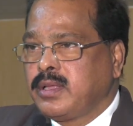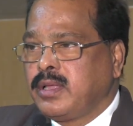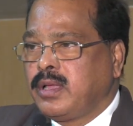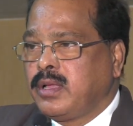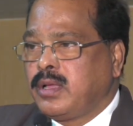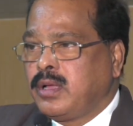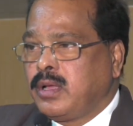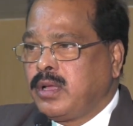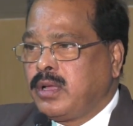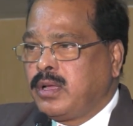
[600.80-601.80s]

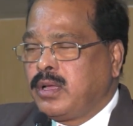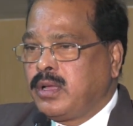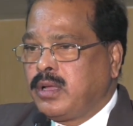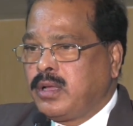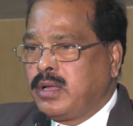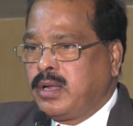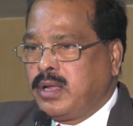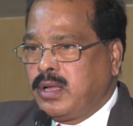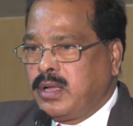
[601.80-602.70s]
(silence)